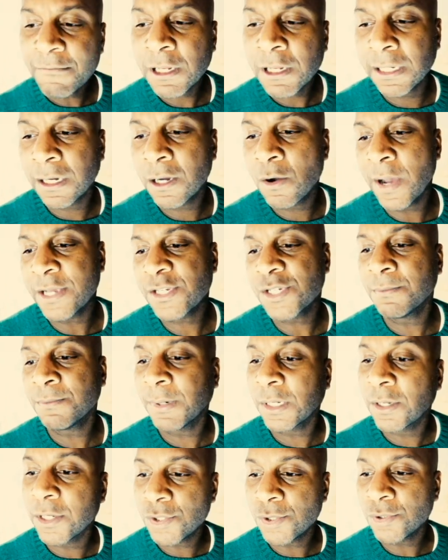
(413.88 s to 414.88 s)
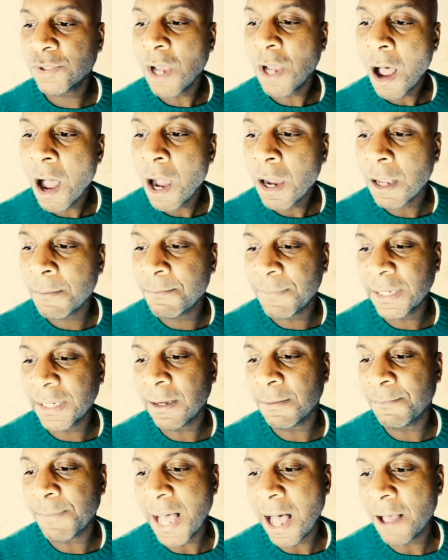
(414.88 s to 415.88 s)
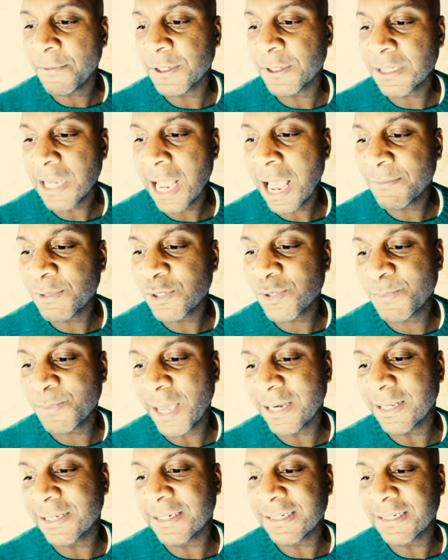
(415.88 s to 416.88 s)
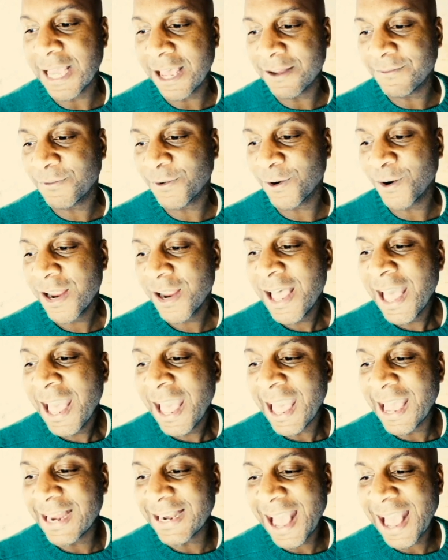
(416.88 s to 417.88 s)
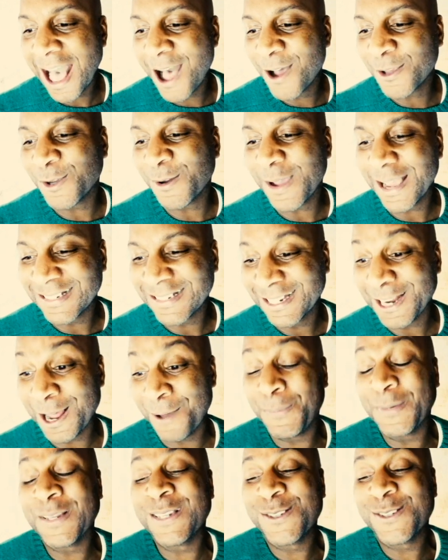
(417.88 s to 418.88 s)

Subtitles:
really a question, but could you talk a bit about the time you spent in Denver and how you ended up in